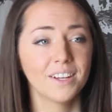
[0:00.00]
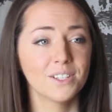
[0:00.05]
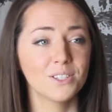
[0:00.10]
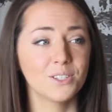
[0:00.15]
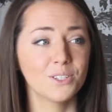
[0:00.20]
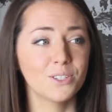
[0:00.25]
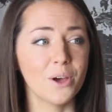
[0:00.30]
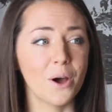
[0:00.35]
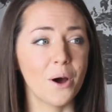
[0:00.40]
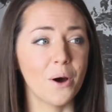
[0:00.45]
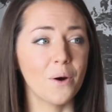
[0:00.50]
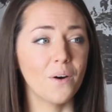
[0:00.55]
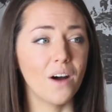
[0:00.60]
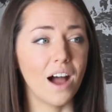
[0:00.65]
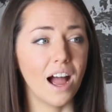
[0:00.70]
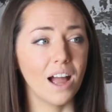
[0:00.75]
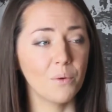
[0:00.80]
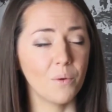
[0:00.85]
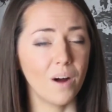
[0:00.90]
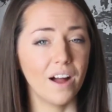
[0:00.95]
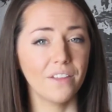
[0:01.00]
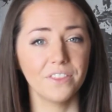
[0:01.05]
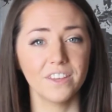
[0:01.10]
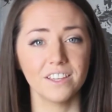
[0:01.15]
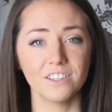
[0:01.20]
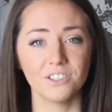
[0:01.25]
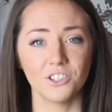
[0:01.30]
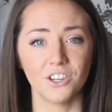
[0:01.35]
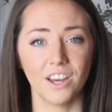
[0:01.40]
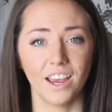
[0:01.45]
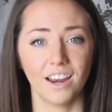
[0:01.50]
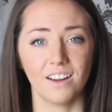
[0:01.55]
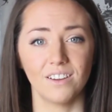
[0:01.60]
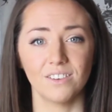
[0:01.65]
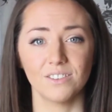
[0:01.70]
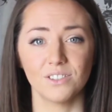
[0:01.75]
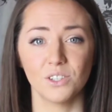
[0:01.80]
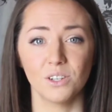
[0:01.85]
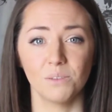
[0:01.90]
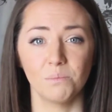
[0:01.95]
So I want this
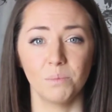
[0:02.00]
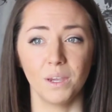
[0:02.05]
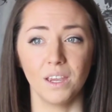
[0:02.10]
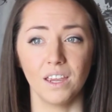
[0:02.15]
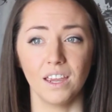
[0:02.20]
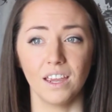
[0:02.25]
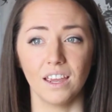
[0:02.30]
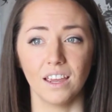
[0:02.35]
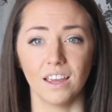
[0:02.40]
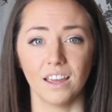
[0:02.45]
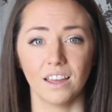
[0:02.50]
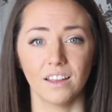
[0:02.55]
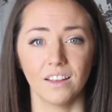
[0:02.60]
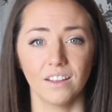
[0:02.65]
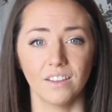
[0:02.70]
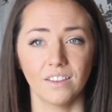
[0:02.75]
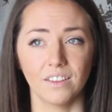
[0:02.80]
channel to be,